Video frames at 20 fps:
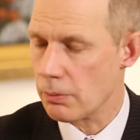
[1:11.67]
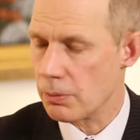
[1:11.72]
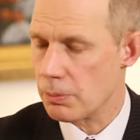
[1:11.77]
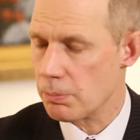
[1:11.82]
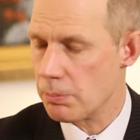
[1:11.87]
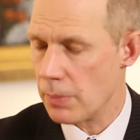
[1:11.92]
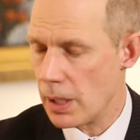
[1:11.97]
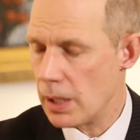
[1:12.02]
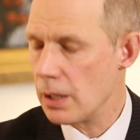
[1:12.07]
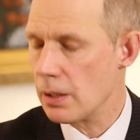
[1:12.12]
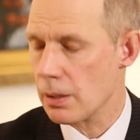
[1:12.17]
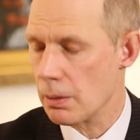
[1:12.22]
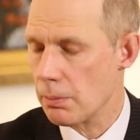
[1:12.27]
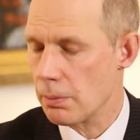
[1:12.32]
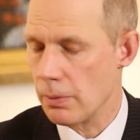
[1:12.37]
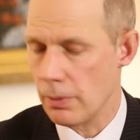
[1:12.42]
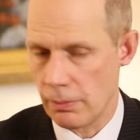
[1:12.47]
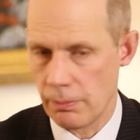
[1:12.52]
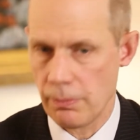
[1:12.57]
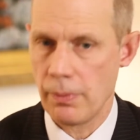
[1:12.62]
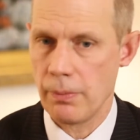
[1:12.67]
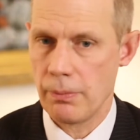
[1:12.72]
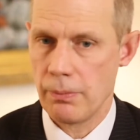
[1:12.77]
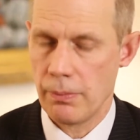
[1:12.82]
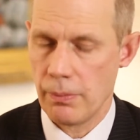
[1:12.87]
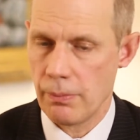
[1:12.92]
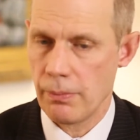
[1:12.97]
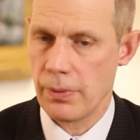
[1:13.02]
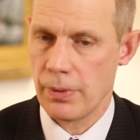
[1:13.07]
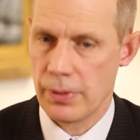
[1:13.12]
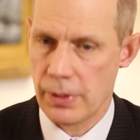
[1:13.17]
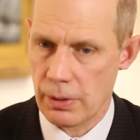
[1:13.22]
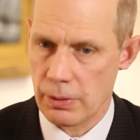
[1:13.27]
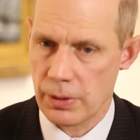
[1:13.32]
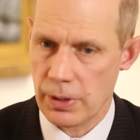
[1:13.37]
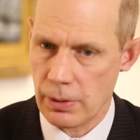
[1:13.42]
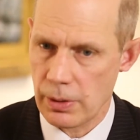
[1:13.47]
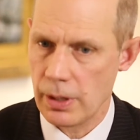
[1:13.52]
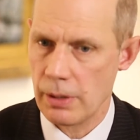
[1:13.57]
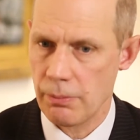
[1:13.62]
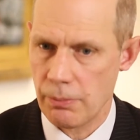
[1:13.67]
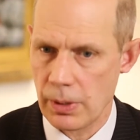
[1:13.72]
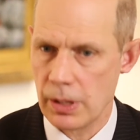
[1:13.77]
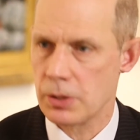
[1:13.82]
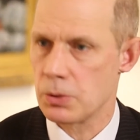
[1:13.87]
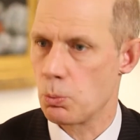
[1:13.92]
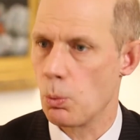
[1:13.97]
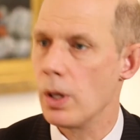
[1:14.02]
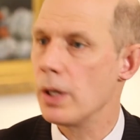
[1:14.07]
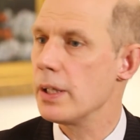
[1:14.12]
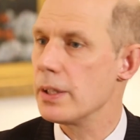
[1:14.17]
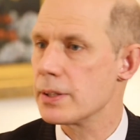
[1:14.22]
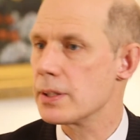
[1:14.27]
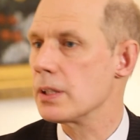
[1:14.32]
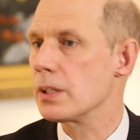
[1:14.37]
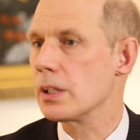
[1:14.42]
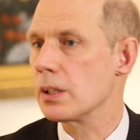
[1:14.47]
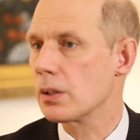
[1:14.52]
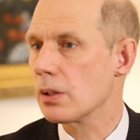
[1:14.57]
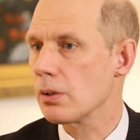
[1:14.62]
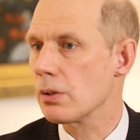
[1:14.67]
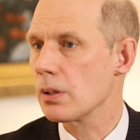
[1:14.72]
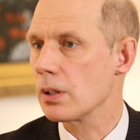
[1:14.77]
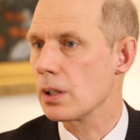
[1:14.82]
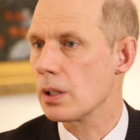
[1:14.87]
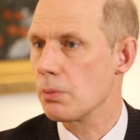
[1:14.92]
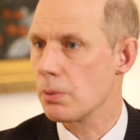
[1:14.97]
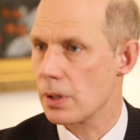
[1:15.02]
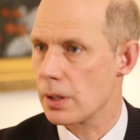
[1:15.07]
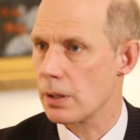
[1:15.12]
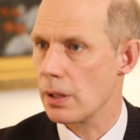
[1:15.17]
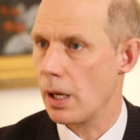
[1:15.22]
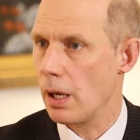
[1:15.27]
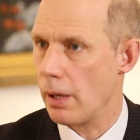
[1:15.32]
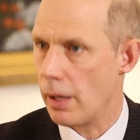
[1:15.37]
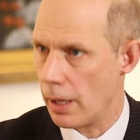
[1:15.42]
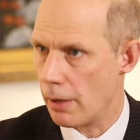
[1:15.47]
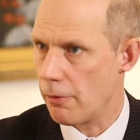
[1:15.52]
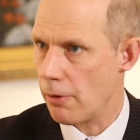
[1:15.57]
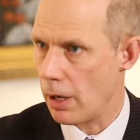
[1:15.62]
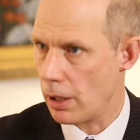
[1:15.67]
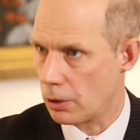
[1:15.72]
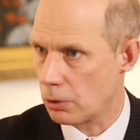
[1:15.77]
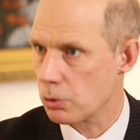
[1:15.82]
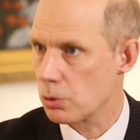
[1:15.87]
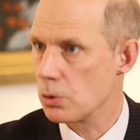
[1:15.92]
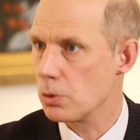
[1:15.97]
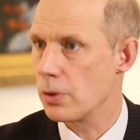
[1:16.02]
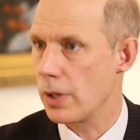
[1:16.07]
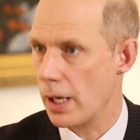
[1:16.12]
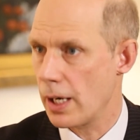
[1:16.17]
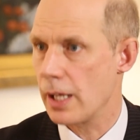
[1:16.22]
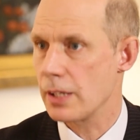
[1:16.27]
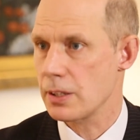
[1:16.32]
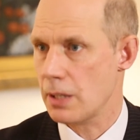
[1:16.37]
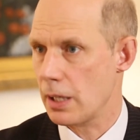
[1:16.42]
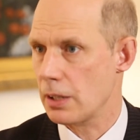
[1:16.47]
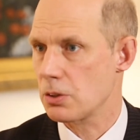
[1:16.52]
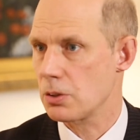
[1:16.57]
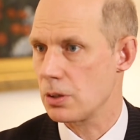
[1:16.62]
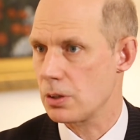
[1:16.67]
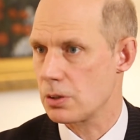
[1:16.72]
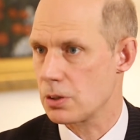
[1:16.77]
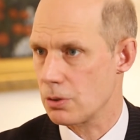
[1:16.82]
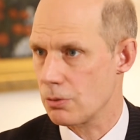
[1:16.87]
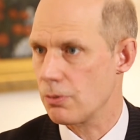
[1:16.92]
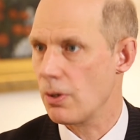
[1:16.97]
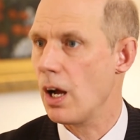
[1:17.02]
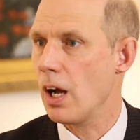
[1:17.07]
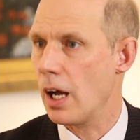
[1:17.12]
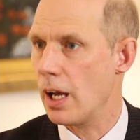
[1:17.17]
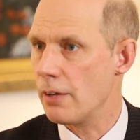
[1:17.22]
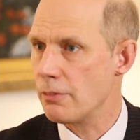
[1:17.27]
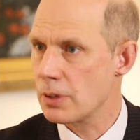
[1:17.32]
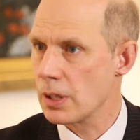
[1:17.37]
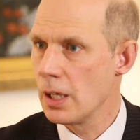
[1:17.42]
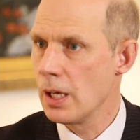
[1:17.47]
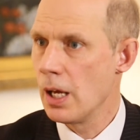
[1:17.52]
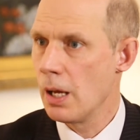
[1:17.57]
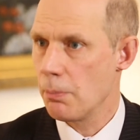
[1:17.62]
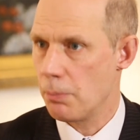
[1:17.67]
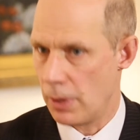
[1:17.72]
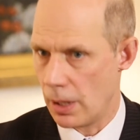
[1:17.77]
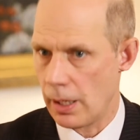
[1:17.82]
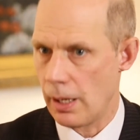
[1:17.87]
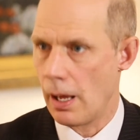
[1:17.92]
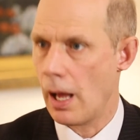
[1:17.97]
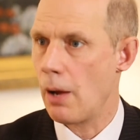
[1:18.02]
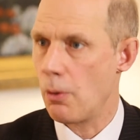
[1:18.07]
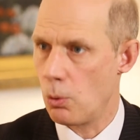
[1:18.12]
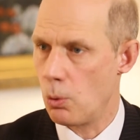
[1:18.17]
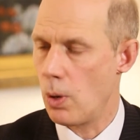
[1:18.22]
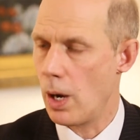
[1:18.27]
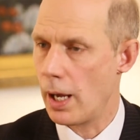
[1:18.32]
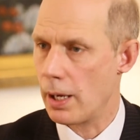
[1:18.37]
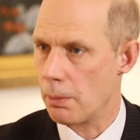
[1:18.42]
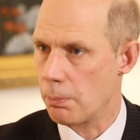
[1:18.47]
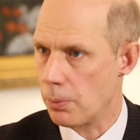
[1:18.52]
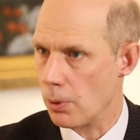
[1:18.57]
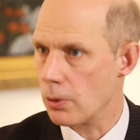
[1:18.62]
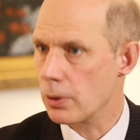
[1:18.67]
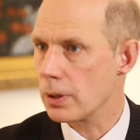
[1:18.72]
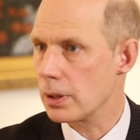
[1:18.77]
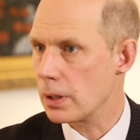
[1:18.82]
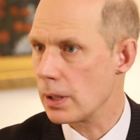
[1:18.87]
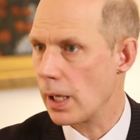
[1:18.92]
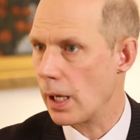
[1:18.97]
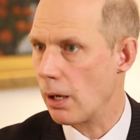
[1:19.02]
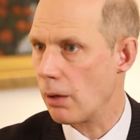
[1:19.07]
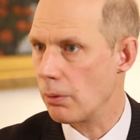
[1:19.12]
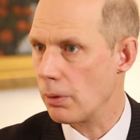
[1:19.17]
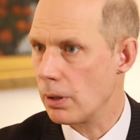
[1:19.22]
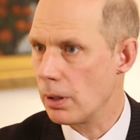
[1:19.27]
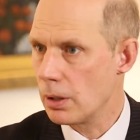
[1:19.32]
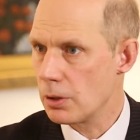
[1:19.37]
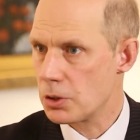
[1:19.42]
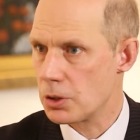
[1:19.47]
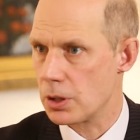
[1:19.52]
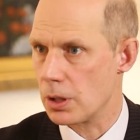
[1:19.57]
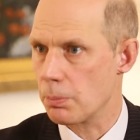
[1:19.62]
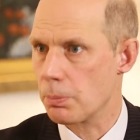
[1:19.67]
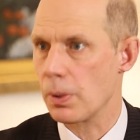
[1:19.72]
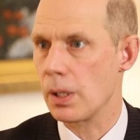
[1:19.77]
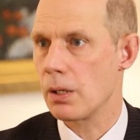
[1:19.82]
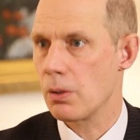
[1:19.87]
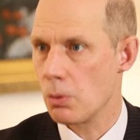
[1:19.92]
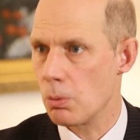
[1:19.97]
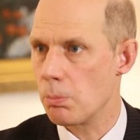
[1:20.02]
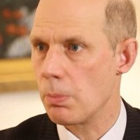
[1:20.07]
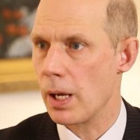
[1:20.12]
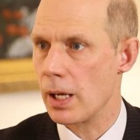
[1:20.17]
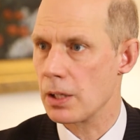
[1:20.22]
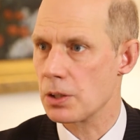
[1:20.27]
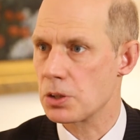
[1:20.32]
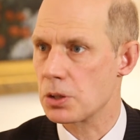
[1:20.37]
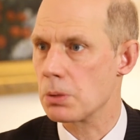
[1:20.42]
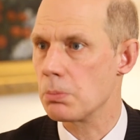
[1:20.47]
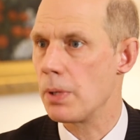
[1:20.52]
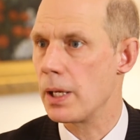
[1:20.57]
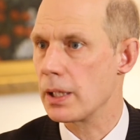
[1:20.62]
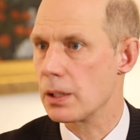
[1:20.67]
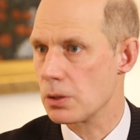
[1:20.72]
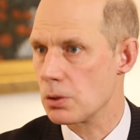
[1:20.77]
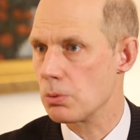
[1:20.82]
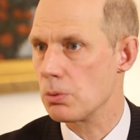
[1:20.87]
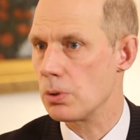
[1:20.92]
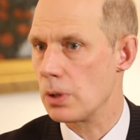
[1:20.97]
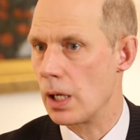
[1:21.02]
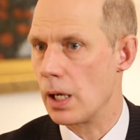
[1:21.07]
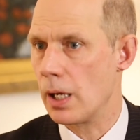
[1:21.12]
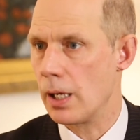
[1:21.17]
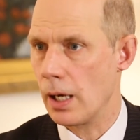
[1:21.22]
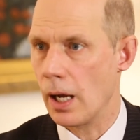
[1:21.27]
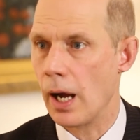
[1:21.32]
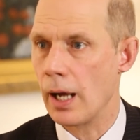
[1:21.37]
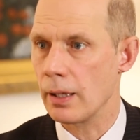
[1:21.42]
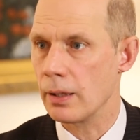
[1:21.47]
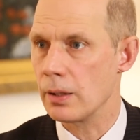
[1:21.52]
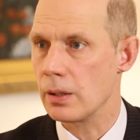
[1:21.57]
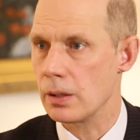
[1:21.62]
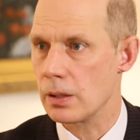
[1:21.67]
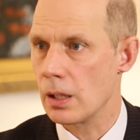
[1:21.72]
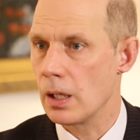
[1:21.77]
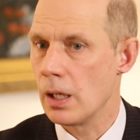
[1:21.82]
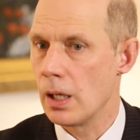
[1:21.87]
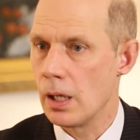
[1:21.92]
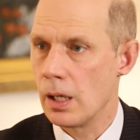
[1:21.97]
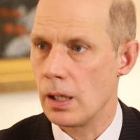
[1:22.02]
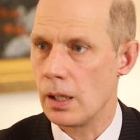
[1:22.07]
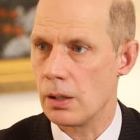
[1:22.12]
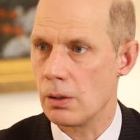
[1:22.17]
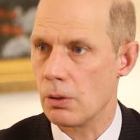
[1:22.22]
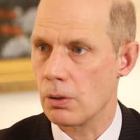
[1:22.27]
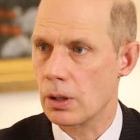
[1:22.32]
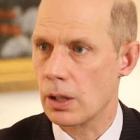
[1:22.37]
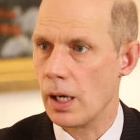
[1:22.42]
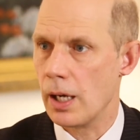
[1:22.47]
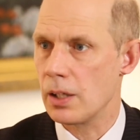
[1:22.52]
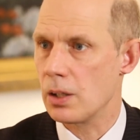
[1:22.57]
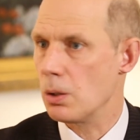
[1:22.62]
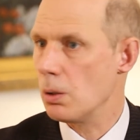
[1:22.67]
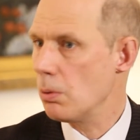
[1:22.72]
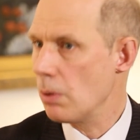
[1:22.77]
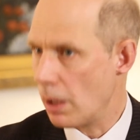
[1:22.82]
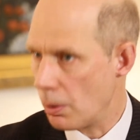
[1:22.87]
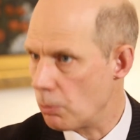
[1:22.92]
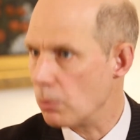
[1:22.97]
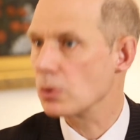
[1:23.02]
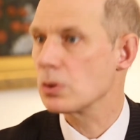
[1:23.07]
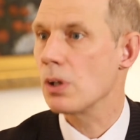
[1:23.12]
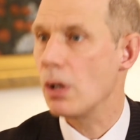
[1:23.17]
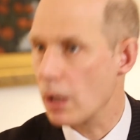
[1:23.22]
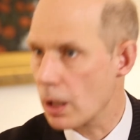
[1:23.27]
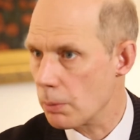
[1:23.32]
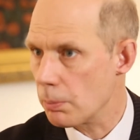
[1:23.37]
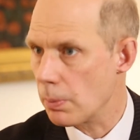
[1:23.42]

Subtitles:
many of them. There is one incident currently with a crew that has actually survived, but who had a broken down ship and who managed to make it to an island in Hokkaido, and we'll talk